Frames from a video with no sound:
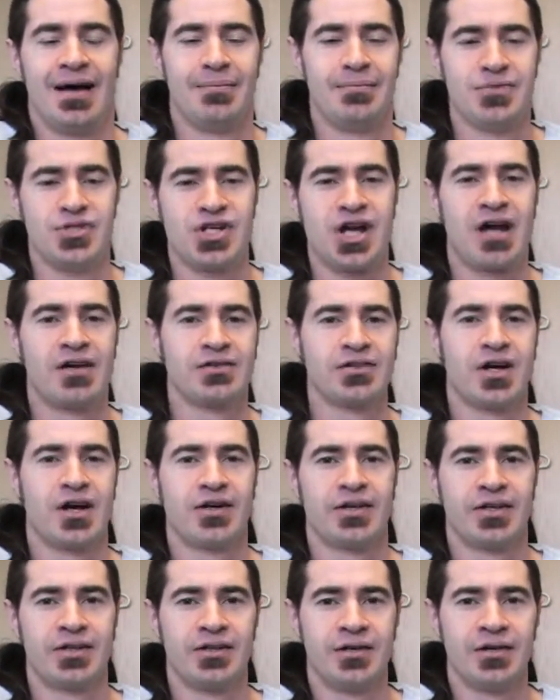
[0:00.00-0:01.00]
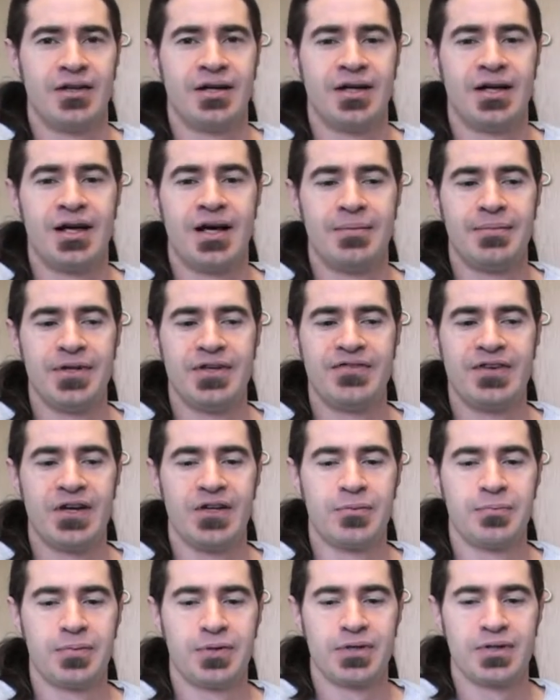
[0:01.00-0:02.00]
I'm Jon Cargille. I'm a
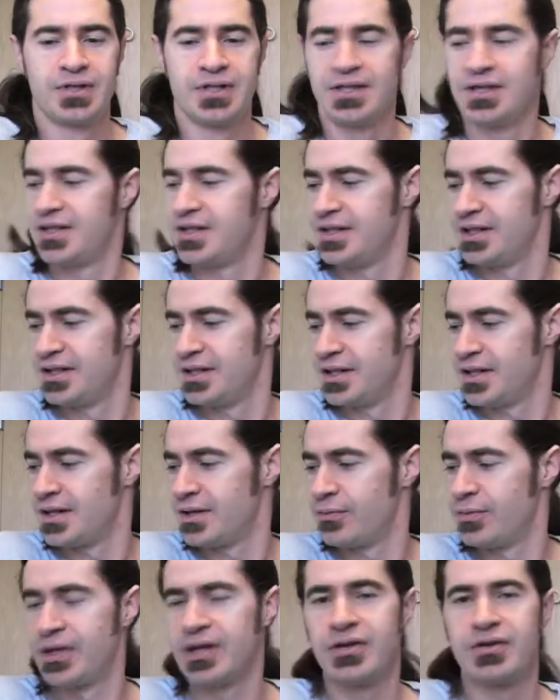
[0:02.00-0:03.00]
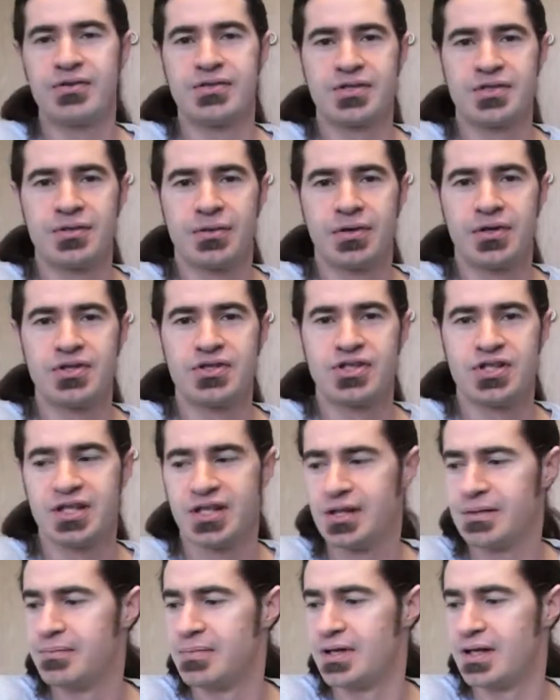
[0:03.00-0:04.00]
developer in the Windows storage
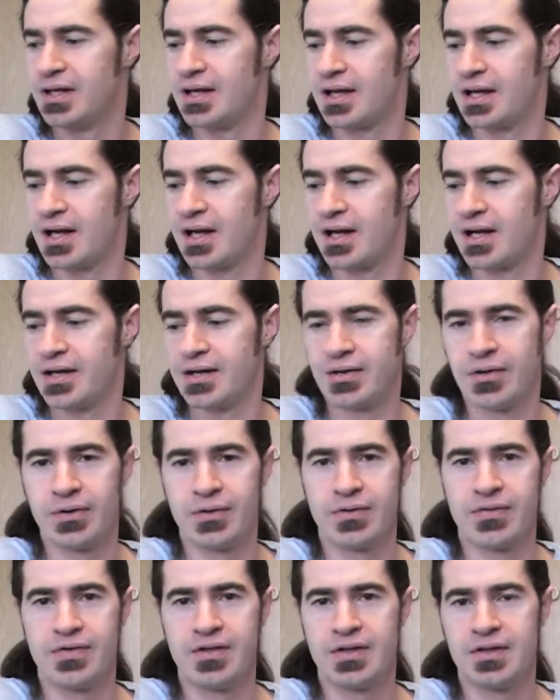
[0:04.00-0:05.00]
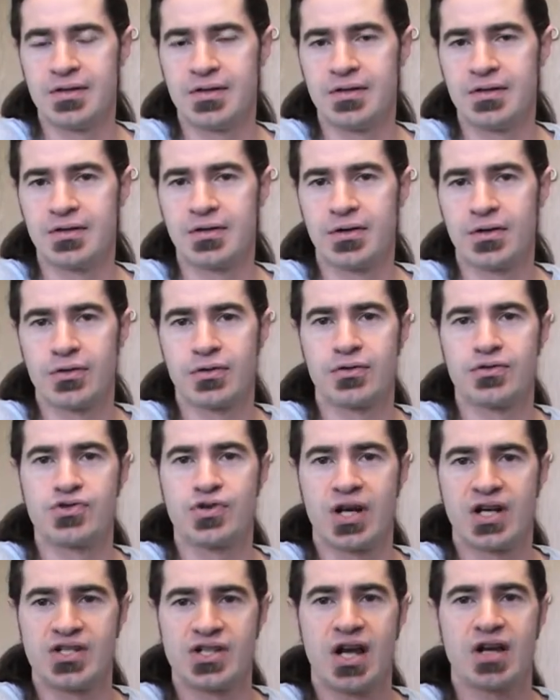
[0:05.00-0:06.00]
team, and I own the Kernel
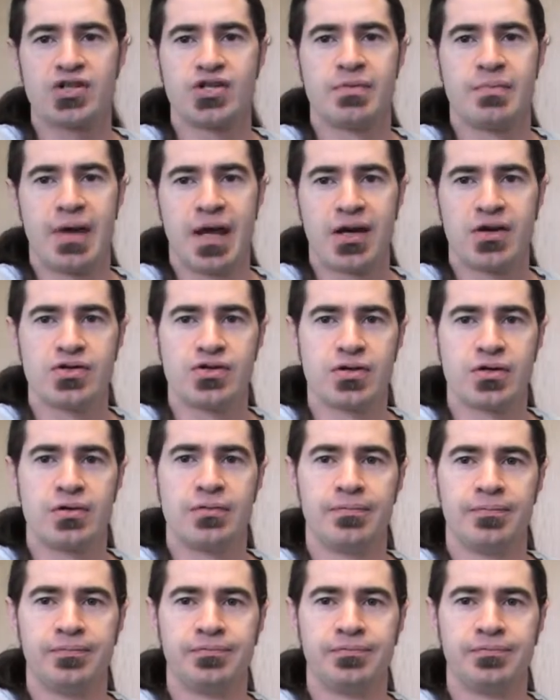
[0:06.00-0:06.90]
Transaction Manager.